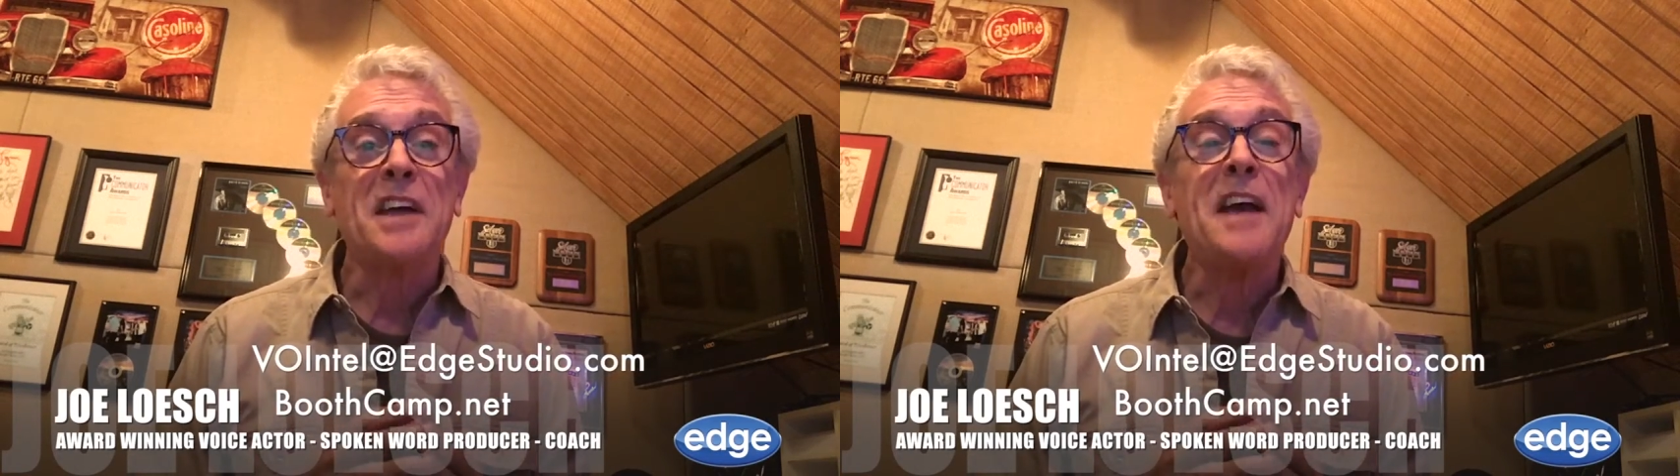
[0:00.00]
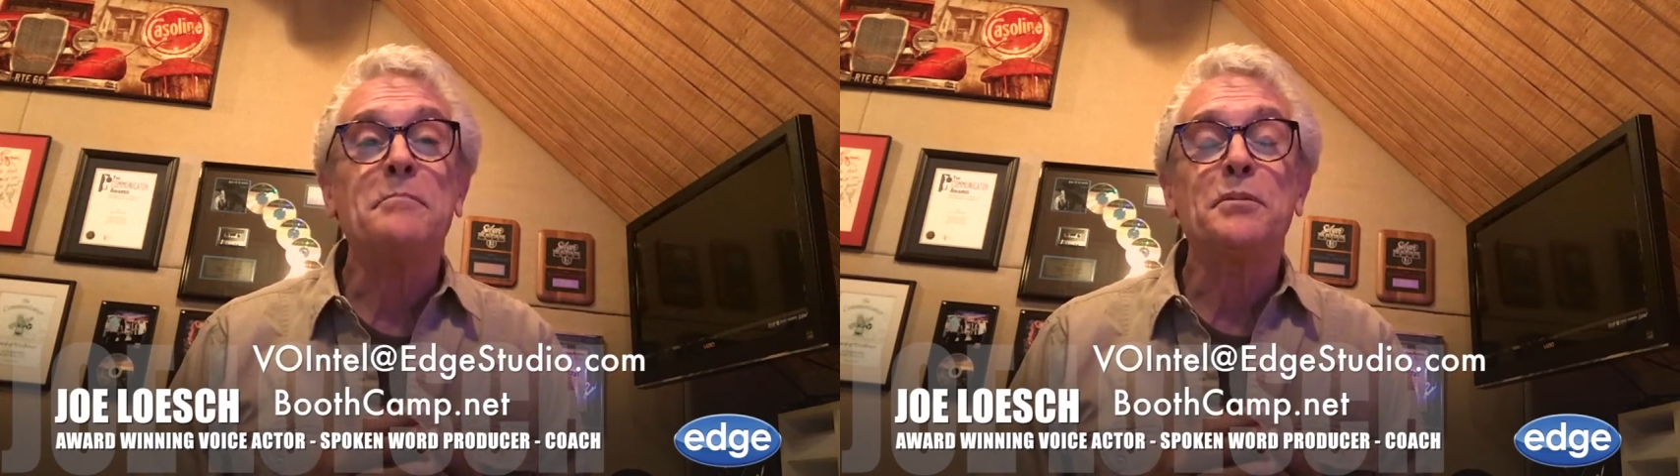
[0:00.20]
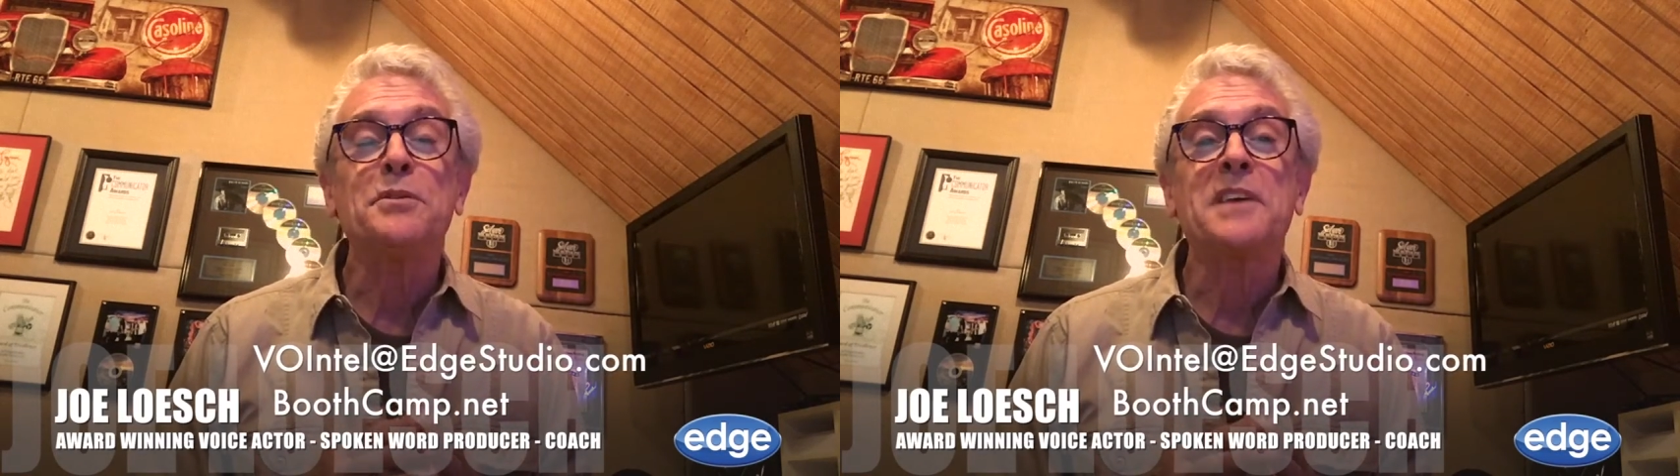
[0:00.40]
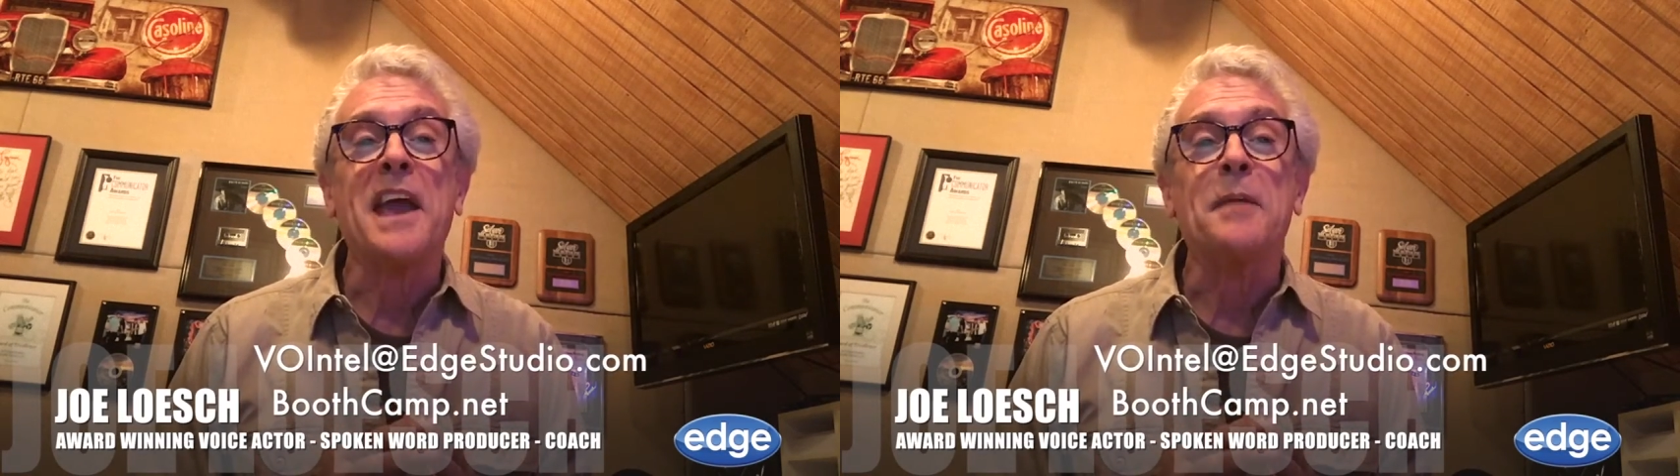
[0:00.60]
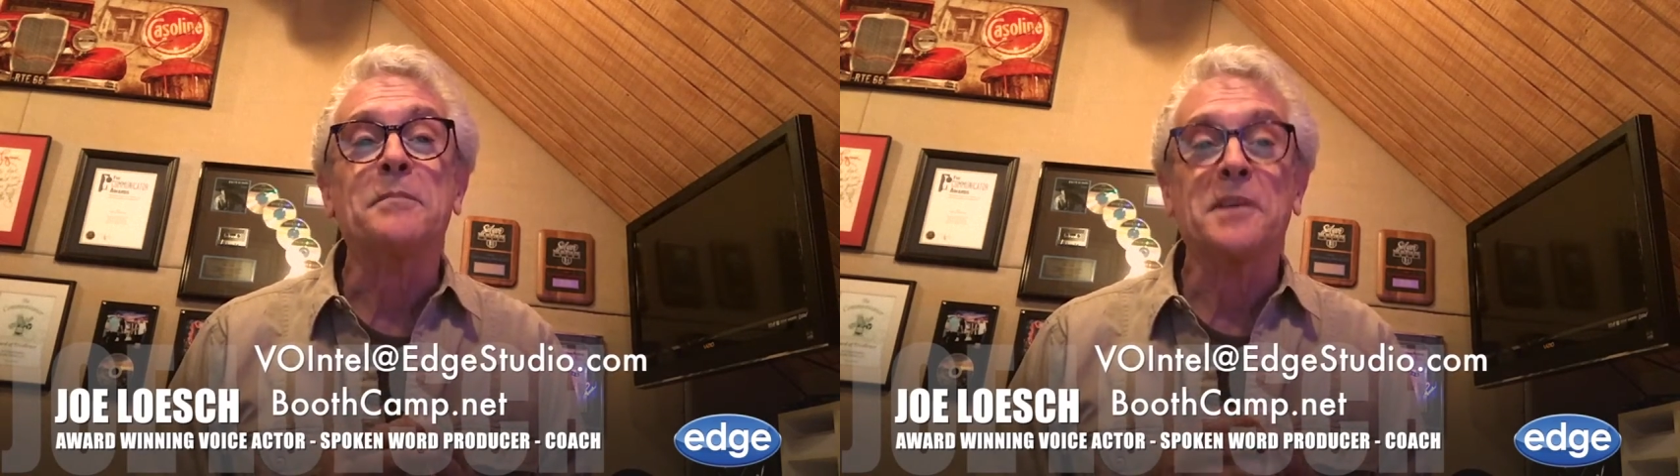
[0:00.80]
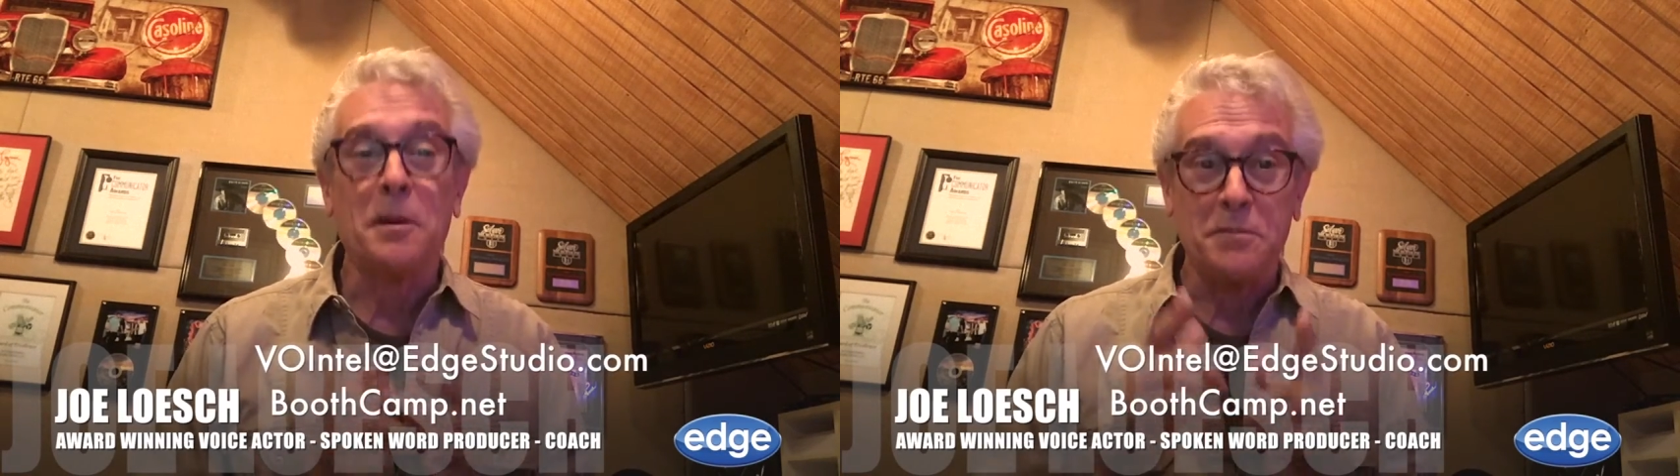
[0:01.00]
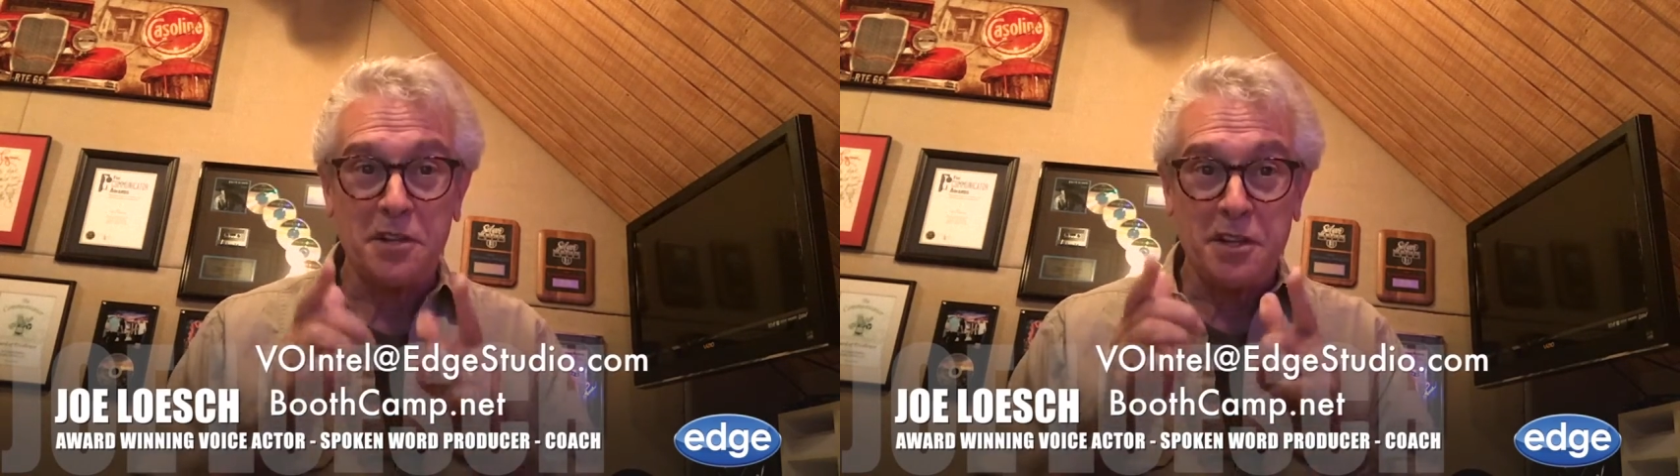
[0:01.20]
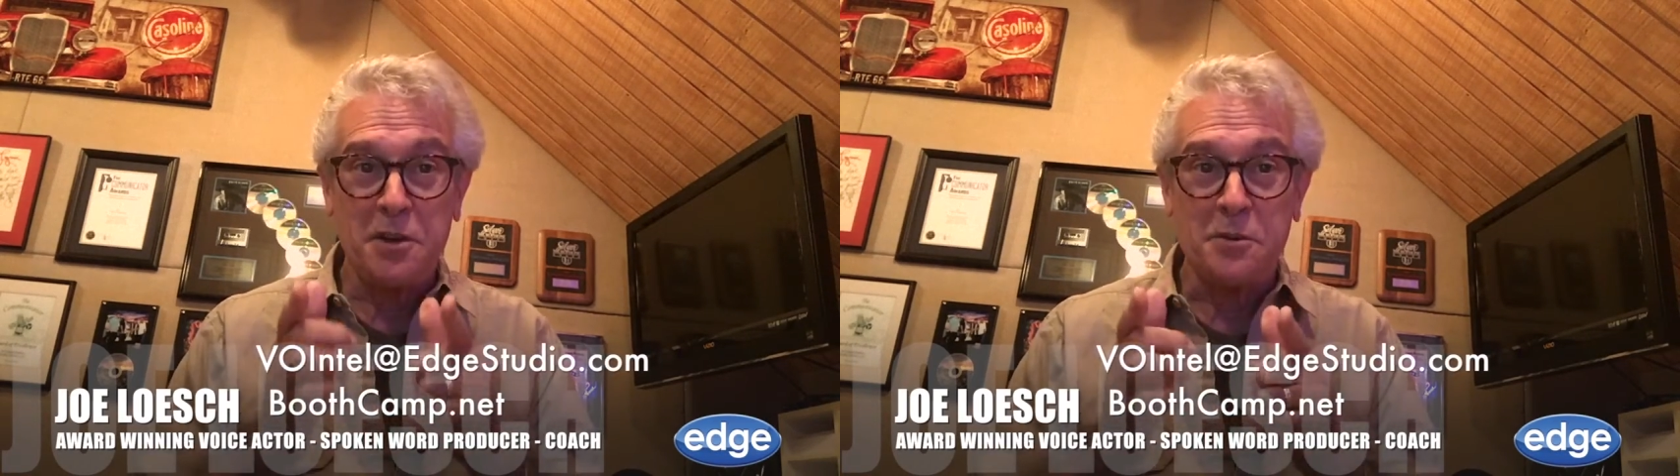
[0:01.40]
have Boothcamp come to
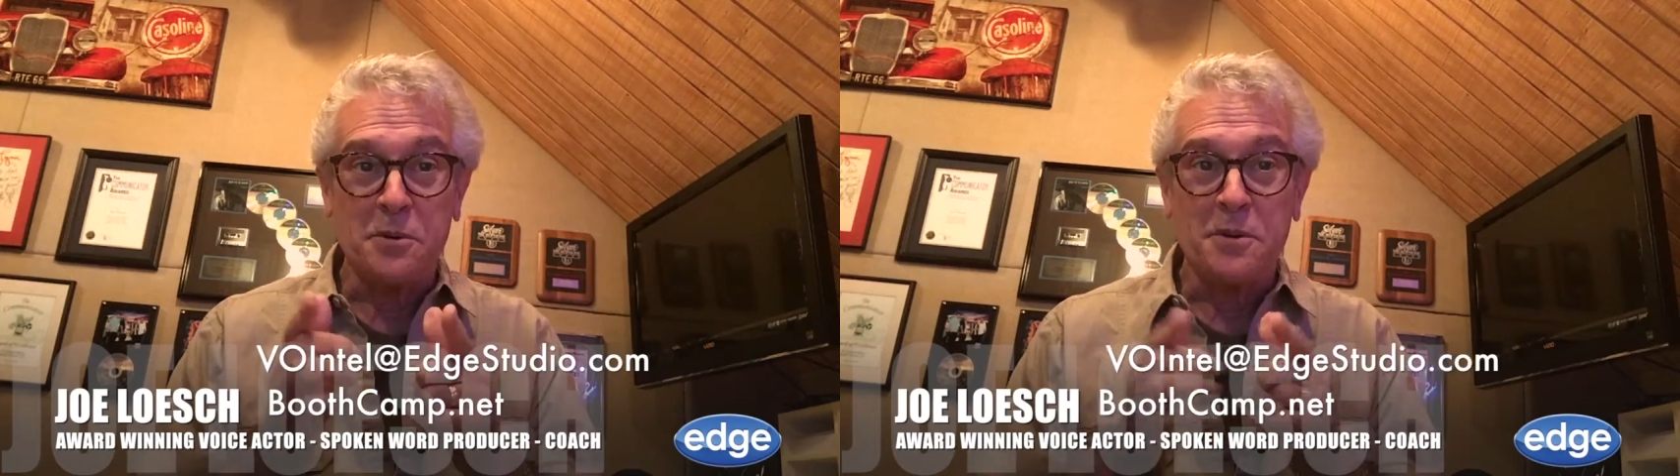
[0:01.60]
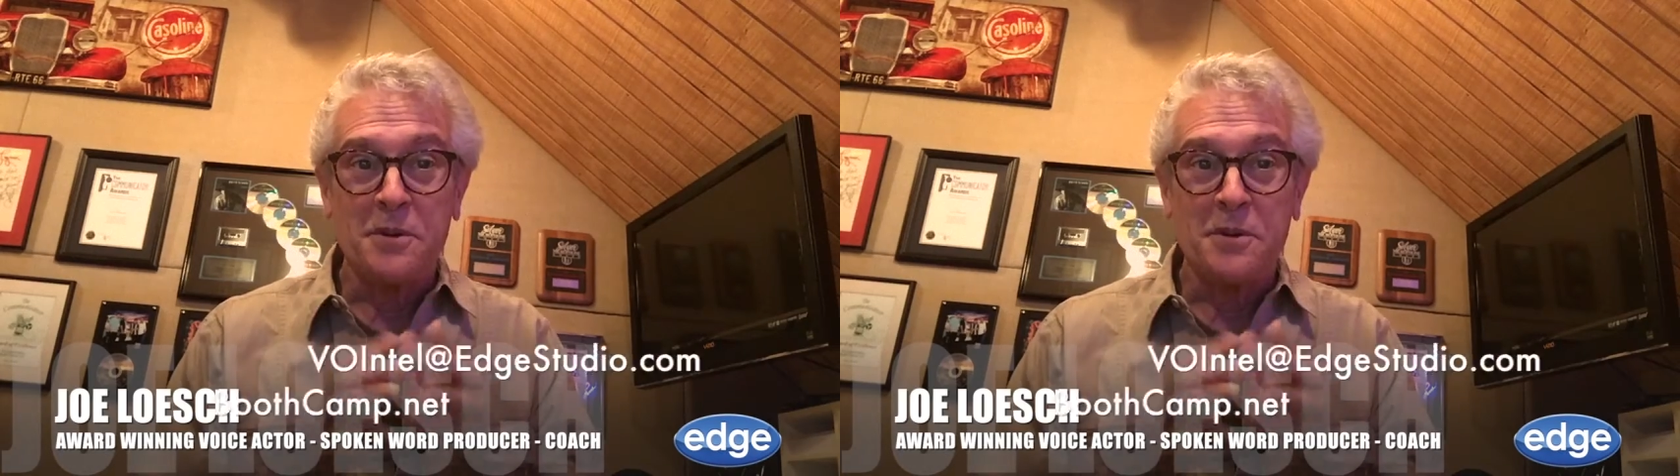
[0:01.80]
you.